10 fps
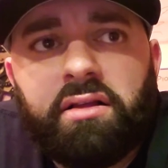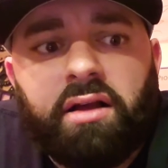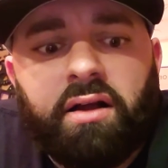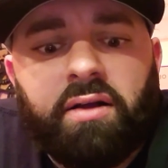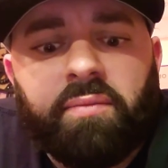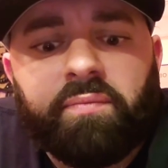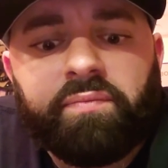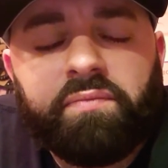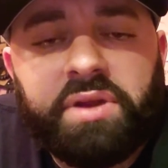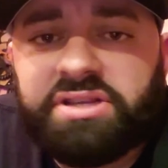
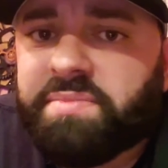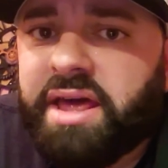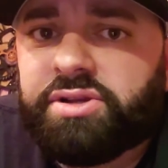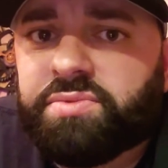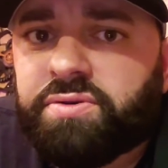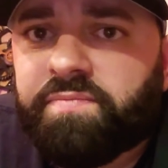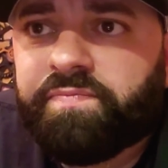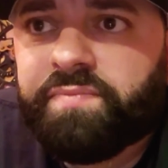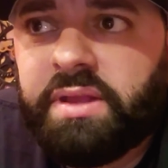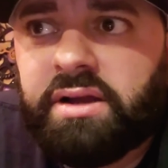but it's manageable.
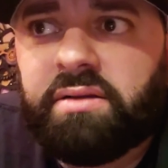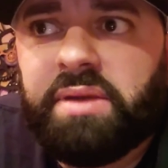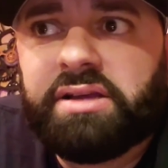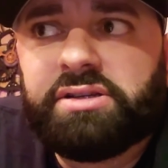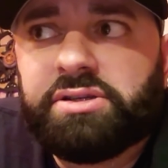I'm actually